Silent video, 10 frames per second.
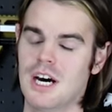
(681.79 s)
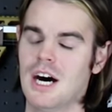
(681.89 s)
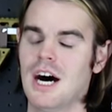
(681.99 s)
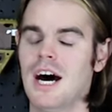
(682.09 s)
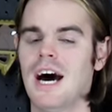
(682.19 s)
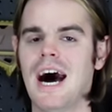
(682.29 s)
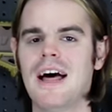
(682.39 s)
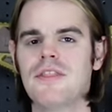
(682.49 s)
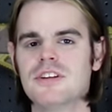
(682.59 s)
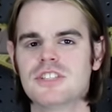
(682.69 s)
Uh,
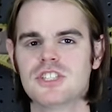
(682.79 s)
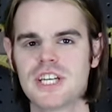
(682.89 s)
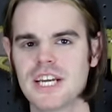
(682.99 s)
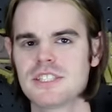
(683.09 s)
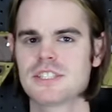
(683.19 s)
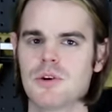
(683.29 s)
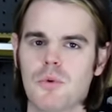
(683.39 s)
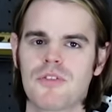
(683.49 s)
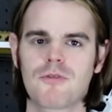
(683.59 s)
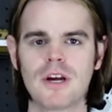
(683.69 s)
There's a chance that
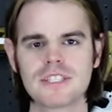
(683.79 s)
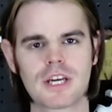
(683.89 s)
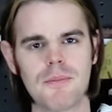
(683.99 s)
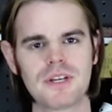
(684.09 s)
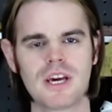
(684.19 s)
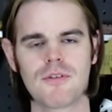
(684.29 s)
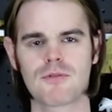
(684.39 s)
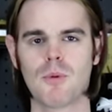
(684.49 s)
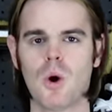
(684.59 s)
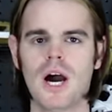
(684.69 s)
with friends coming down
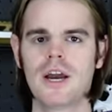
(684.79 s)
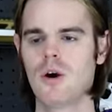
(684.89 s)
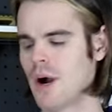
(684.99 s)
from Ohio,